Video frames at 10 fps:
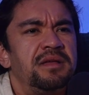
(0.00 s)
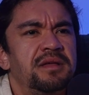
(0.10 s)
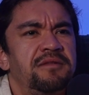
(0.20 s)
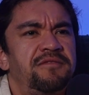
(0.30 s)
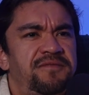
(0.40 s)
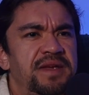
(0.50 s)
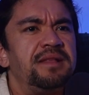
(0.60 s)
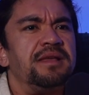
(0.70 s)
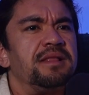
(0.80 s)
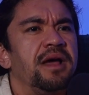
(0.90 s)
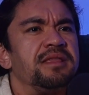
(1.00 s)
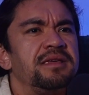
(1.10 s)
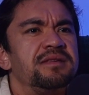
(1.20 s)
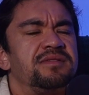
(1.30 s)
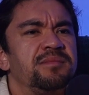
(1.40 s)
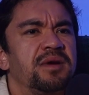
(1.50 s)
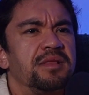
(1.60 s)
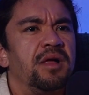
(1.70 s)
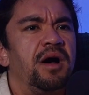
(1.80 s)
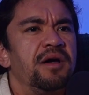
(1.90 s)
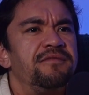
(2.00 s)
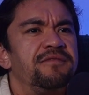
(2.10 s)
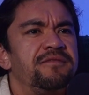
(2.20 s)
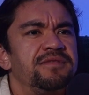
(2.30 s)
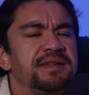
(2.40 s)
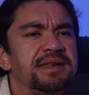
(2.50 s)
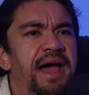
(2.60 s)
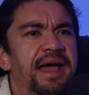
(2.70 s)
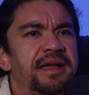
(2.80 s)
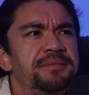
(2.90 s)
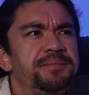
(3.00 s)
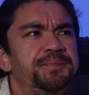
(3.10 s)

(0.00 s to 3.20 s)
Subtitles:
feeling like this in my life to date.